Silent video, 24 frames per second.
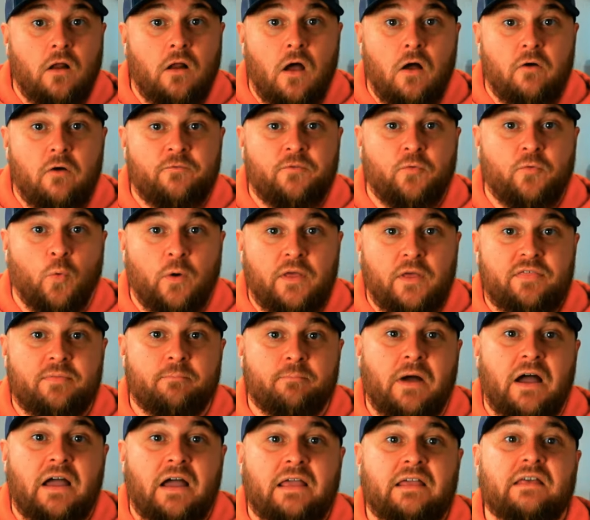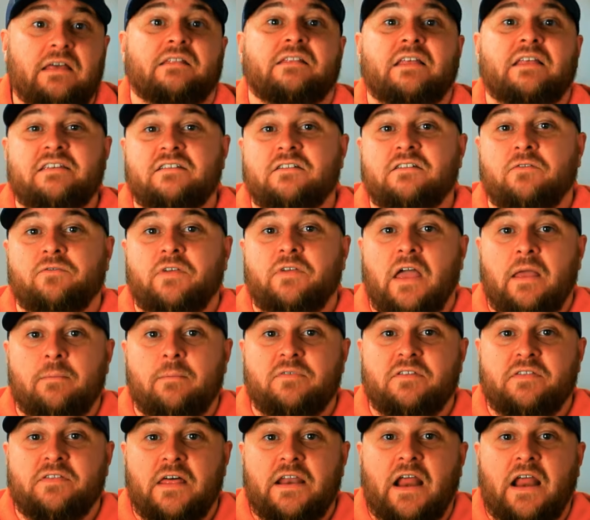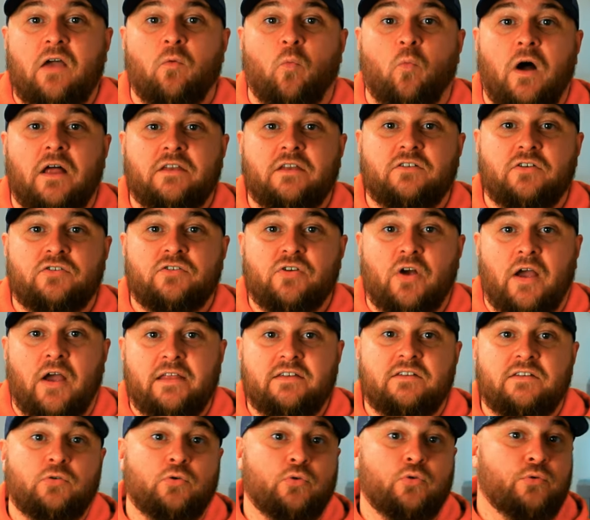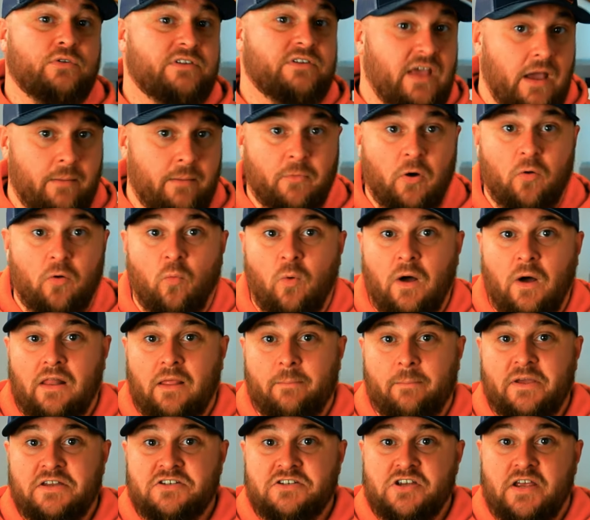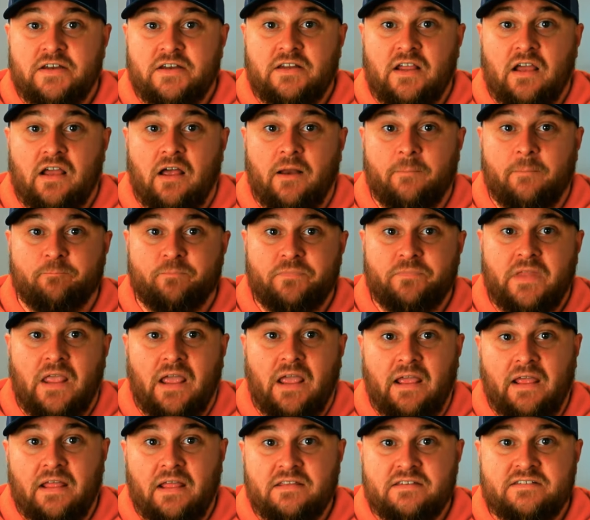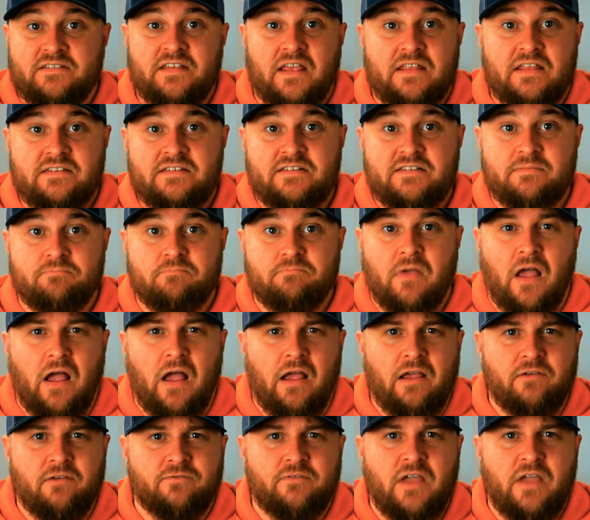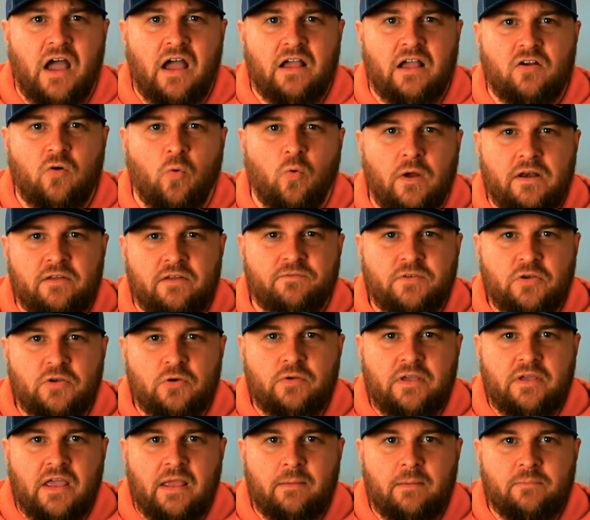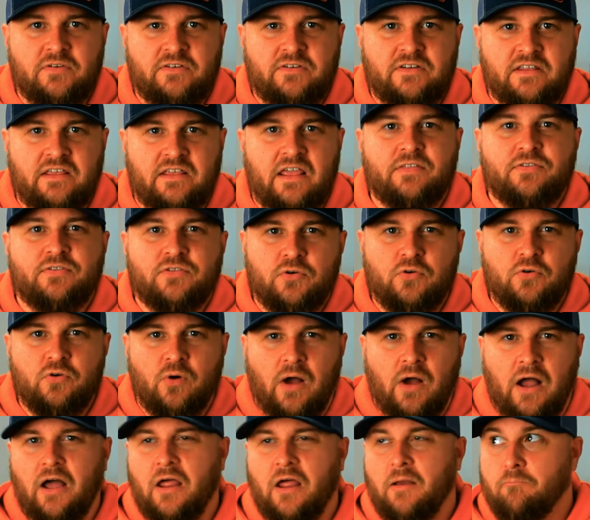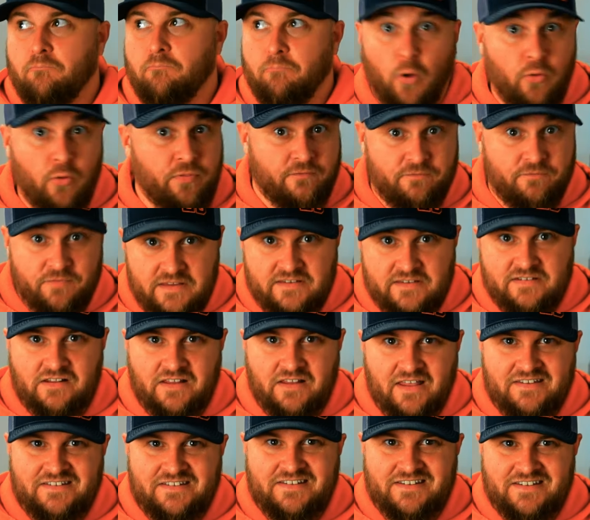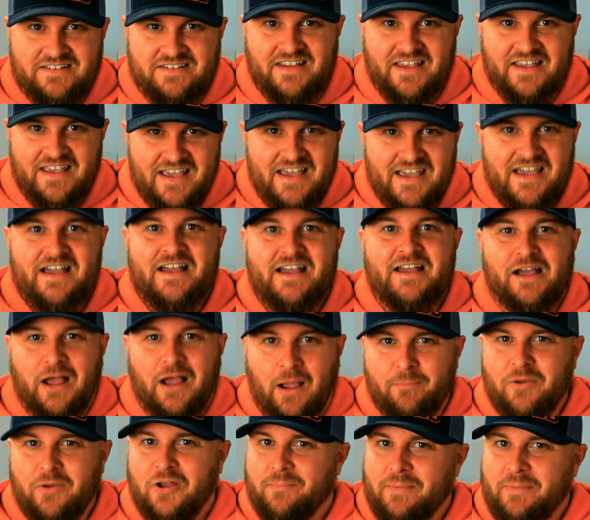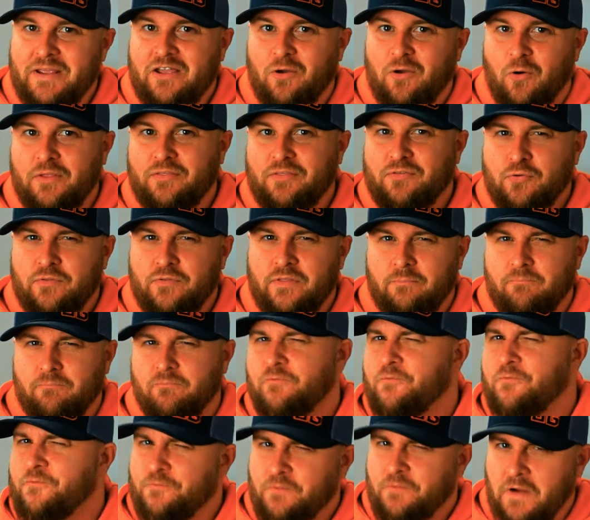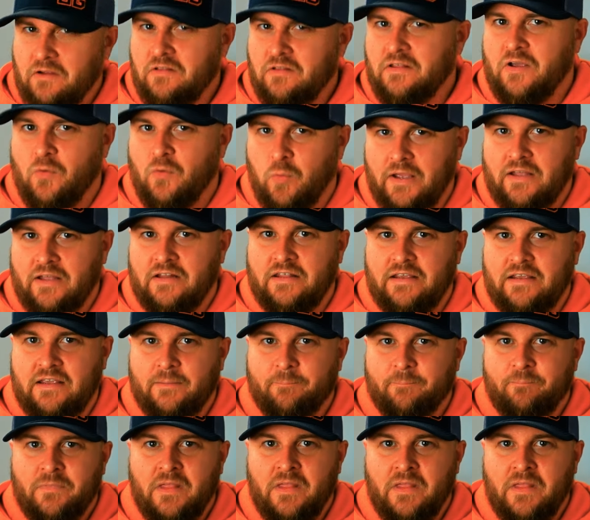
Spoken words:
off with my list of games that I want to try to demo while I'm at Gen Con. And since I've got quite a few games to get through on both of these lists, I'm going to be going through them fairly quickly.